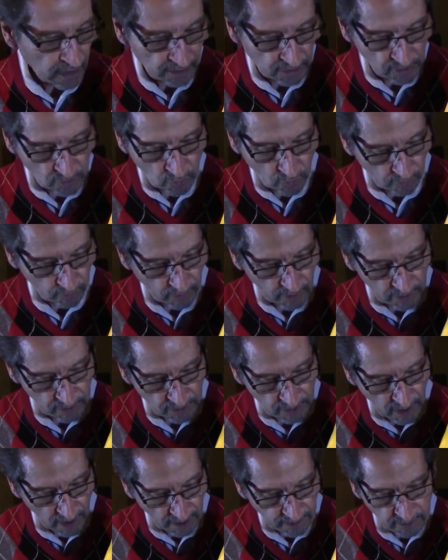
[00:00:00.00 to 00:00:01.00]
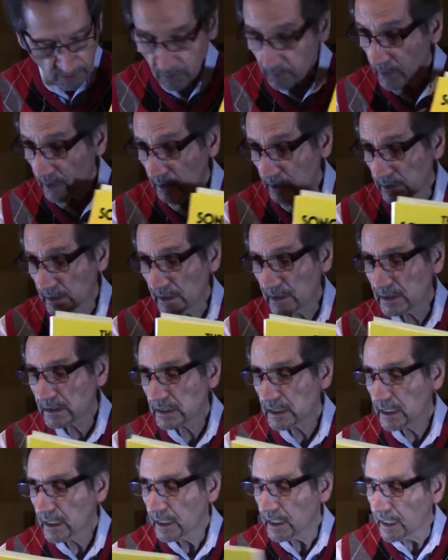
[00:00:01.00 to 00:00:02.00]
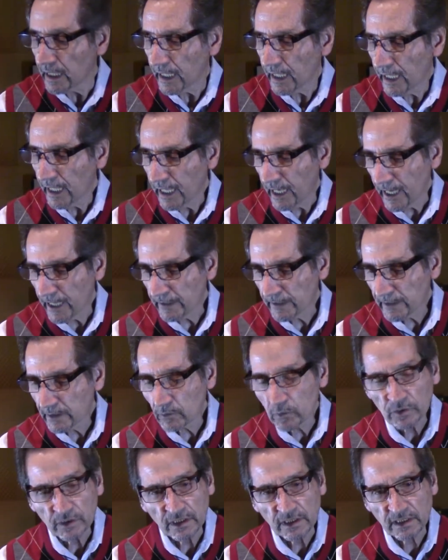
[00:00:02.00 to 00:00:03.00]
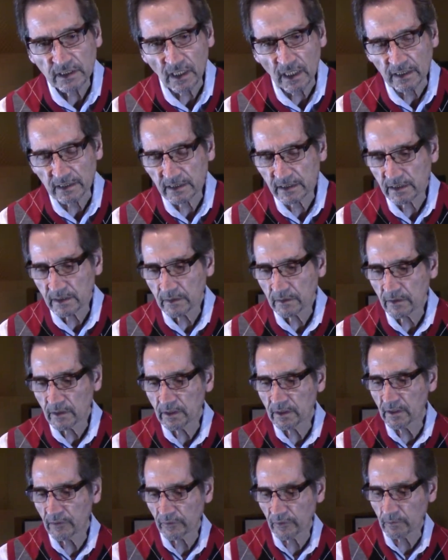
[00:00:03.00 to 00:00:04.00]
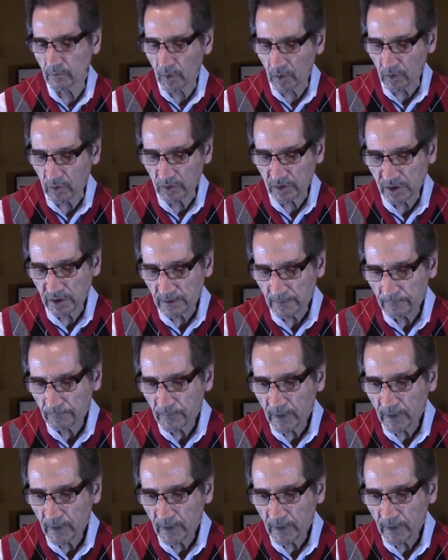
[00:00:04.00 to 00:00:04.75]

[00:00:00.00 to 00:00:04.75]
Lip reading: The Songwriter's Guide to Melodies, and it will discuss the different modes.